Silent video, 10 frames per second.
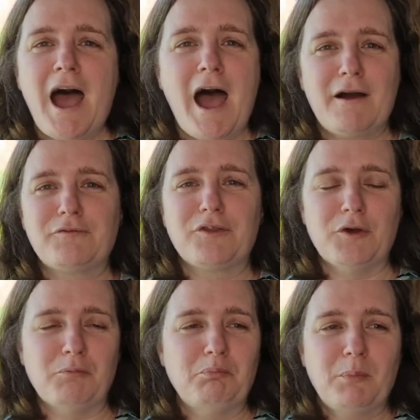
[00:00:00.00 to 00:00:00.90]
have
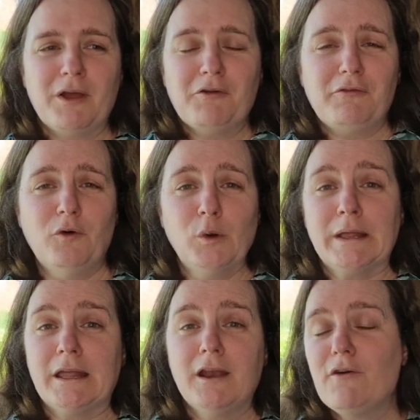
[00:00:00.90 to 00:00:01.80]
them
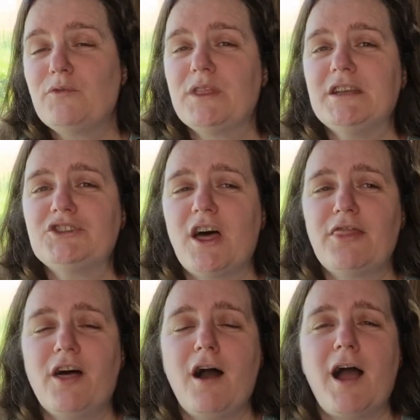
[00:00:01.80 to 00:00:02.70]
falling in love with each
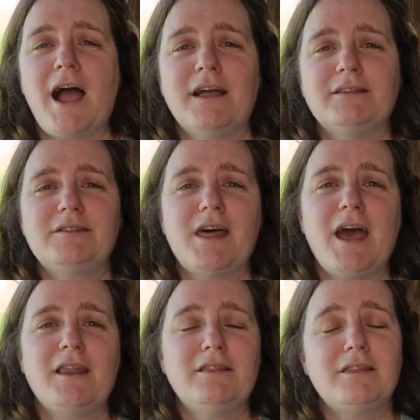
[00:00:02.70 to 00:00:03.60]
other and
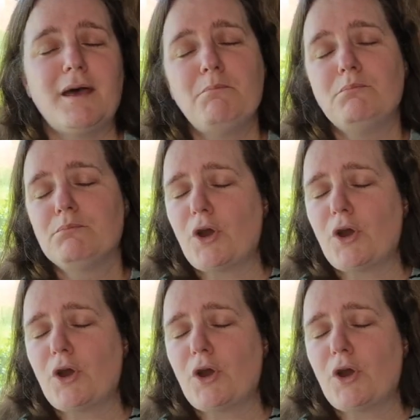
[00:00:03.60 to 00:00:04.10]
then them